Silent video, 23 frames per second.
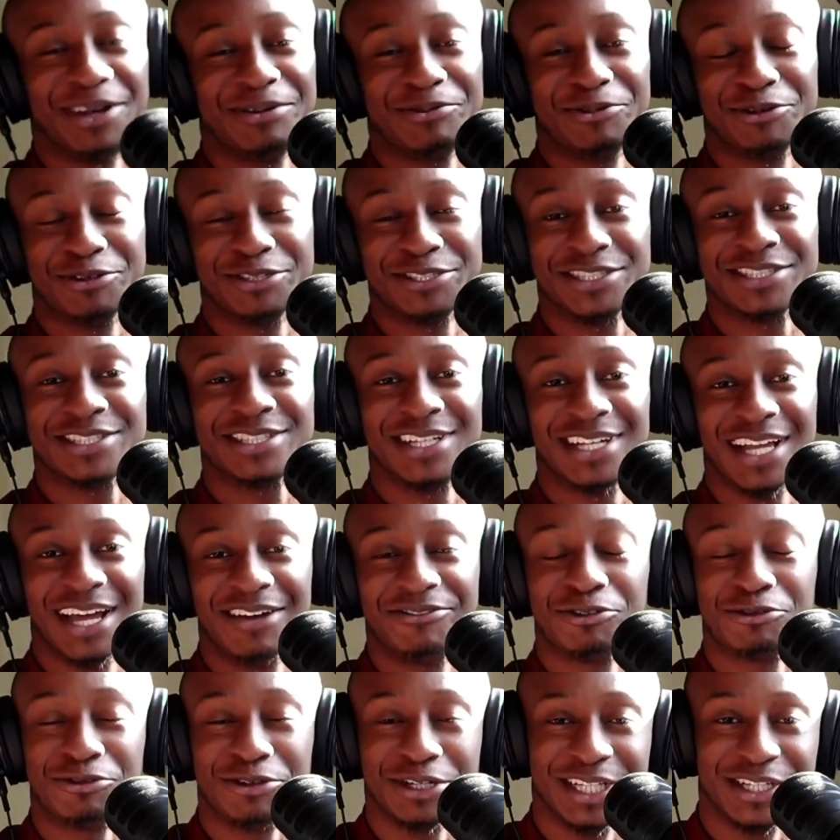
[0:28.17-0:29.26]
we're just going to have a
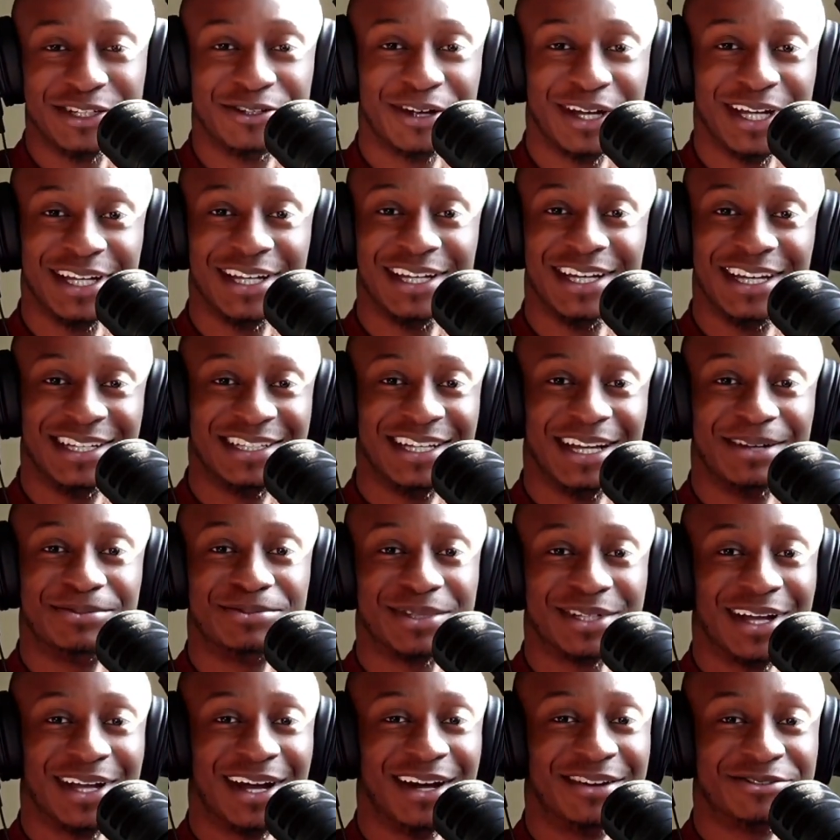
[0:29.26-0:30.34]
really great
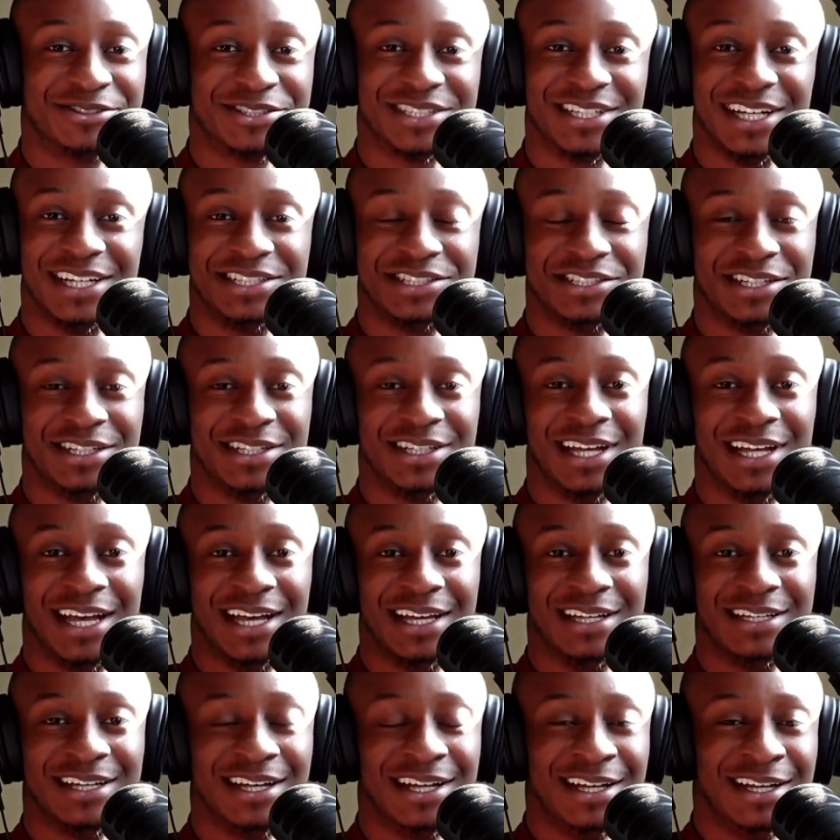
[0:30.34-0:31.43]
in-depth conversation
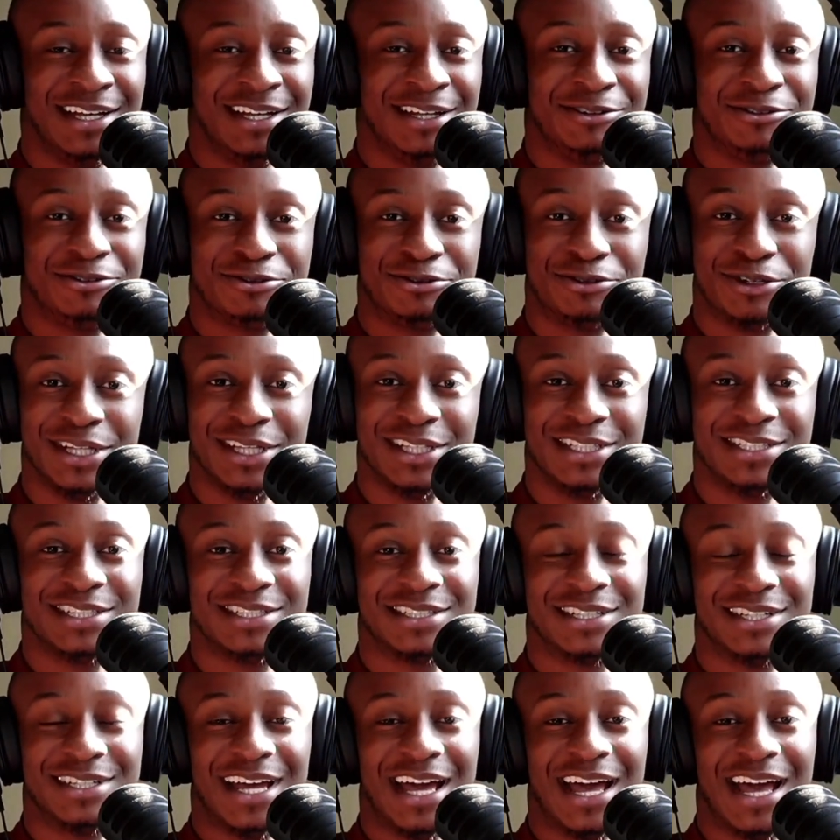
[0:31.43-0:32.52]
and really just
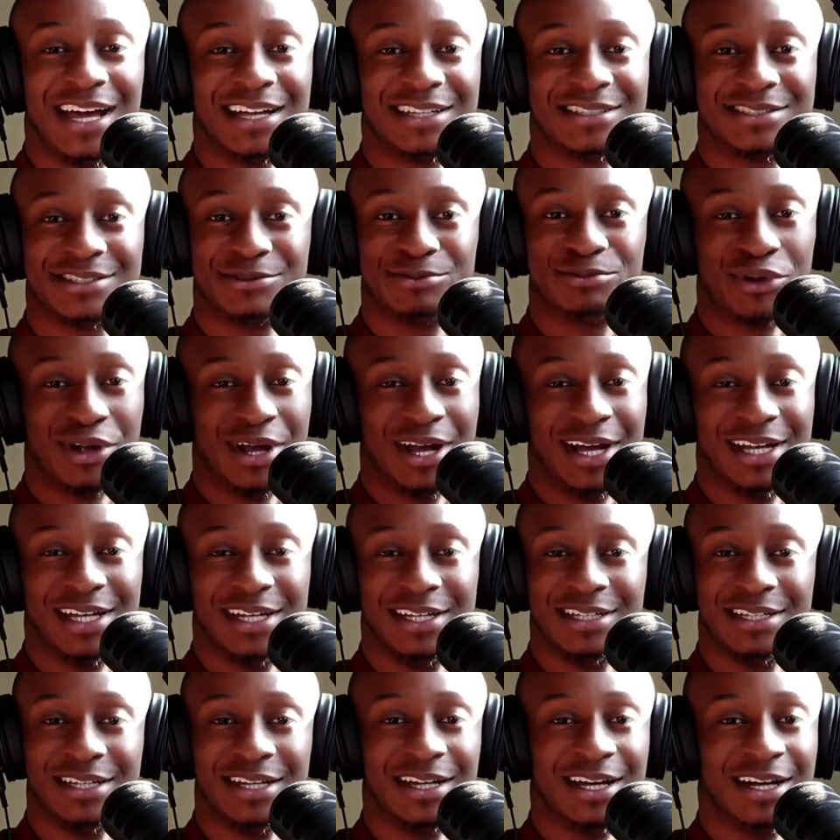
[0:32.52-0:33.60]
going to ask
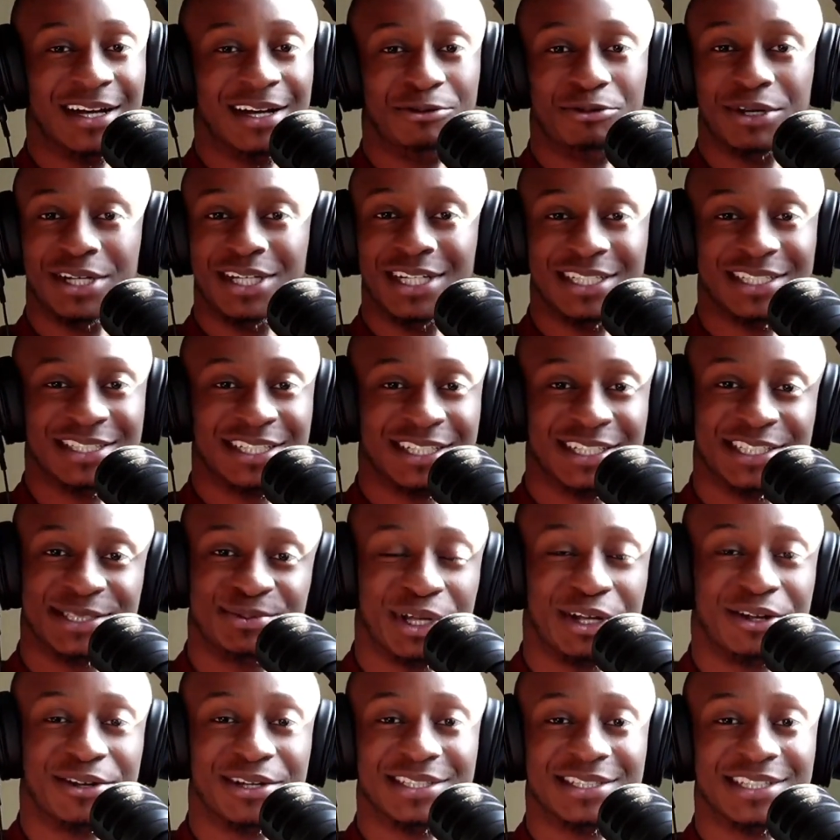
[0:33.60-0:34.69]
Bryan what his
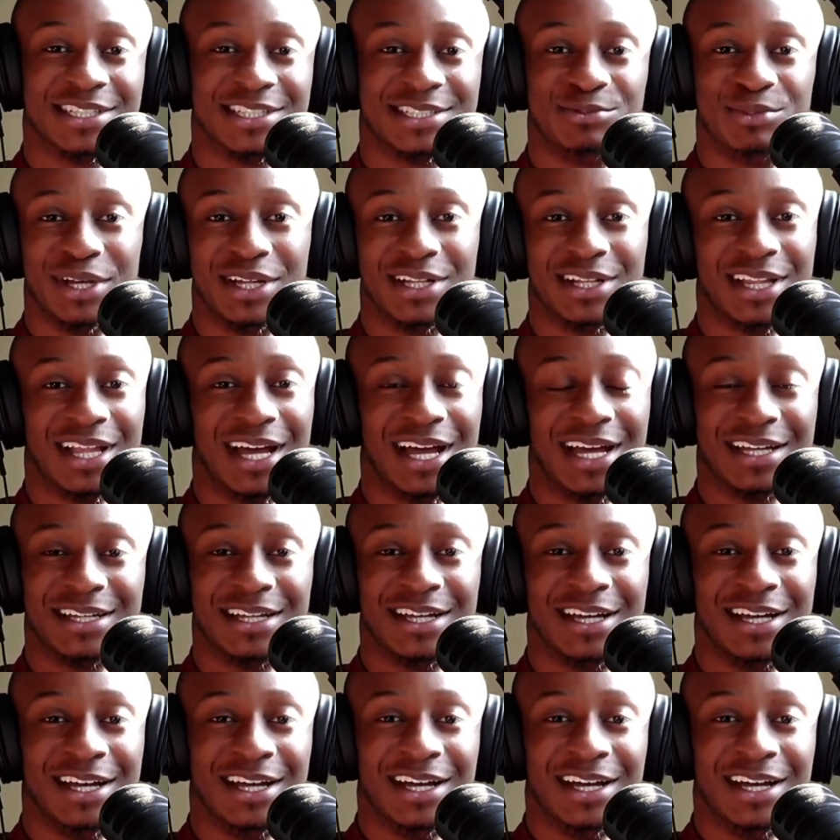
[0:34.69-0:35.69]
experience has been like